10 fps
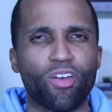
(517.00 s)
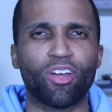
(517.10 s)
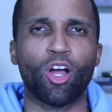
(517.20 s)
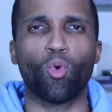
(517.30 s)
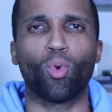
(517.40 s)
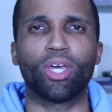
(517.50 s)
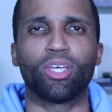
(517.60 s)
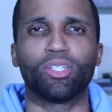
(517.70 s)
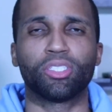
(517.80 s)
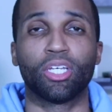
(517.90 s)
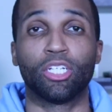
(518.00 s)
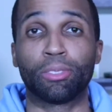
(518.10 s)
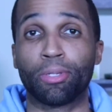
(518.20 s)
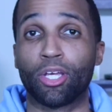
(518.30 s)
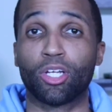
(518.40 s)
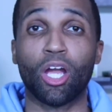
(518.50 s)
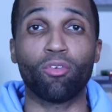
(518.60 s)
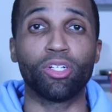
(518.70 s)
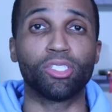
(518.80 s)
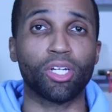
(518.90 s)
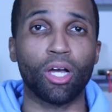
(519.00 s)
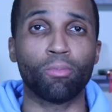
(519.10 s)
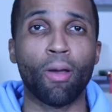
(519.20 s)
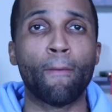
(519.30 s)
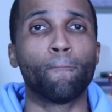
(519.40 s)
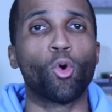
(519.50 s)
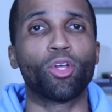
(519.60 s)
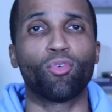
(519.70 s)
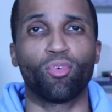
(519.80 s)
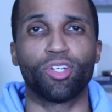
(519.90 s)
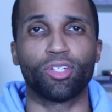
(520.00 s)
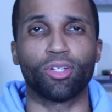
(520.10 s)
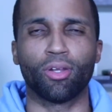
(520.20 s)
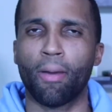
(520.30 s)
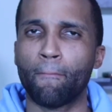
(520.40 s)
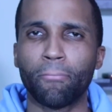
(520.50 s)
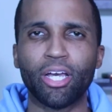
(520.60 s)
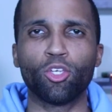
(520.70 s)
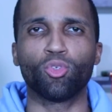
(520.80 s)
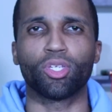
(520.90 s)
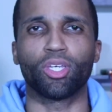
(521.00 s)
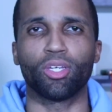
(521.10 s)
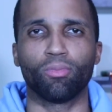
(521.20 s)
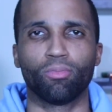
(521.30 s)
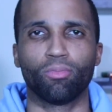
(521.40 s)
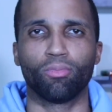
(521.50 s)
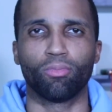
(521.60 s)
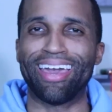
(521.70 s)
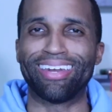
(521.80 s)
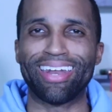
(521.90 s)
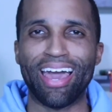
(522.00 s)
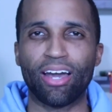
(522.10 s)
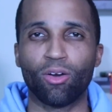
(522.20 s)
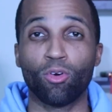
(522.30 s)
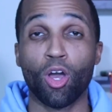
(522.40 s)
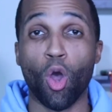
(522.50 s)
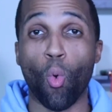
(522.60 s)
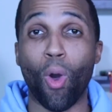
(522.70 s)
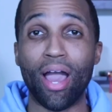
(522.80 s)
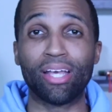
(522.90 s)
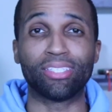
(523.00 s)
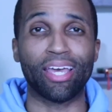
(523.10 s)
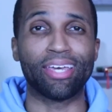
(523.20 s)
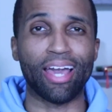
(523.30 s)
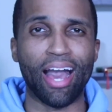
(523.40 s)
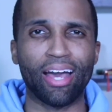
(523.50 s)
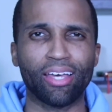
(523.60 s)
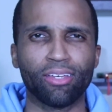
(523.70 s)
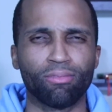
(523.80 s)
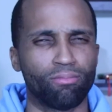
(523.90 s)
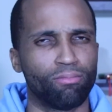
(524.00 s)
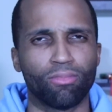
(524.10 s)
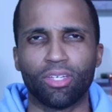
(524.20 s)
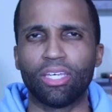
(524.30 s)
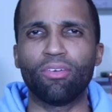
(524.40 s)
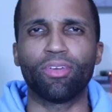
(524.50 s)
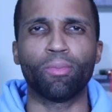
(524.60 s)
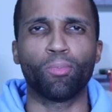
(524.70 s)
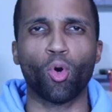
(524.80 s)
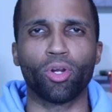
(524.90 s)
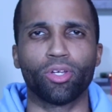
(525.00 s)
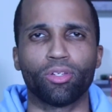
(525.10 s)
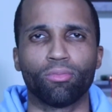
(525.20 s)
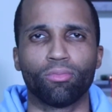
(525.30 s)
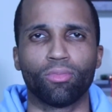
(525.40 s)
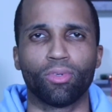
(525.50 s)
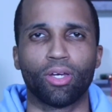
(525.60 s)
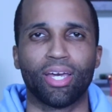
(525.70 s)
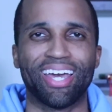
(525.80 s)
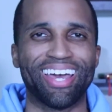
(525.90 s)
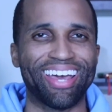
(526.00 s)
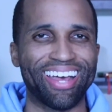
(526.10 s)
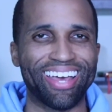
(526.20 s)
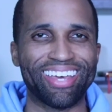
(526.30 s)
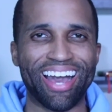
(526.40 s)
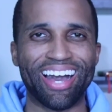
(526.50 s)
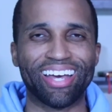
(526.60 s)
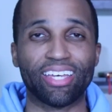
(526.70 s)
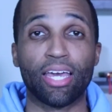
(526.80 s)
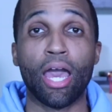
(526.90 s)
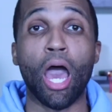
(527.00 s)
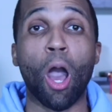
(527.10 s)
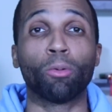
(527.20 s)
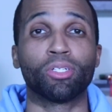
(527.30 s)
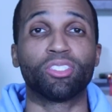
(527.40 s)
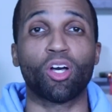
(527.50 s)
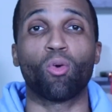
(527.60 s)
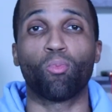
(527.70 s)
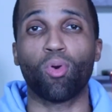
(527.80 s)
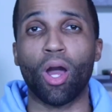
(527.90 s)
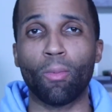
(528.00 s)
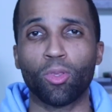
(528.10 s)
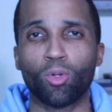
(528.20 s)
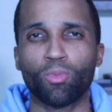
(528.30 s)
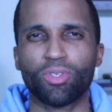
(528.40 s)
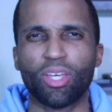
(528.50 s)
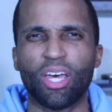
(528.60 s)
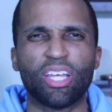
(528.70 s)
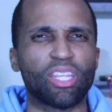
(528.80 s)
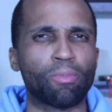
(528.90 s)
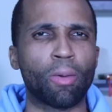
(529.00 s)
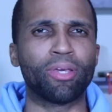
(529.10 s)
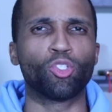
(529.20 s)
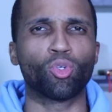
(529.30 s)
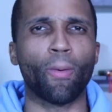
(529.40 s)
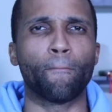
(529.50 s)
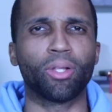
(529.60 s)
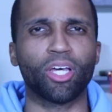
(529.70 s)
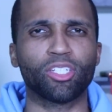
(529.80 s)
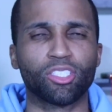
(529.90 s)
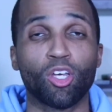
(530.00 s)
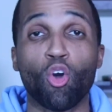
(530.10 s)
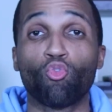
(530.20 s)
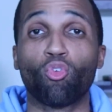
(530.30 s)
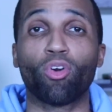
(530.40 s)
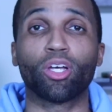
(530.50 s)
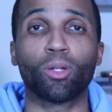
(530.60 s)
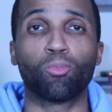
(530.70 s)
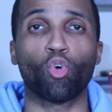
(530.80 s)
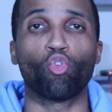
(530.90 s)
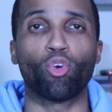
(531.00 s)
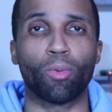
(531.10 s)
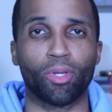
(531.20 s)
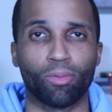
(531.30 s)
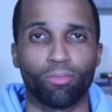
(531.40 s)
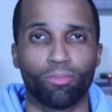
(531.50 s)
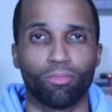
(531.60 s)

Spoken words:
Figure out ways to make your current job more efficient by using it. And now, why is AI even important? AI helps us solve problems that may be too complex for regular programming,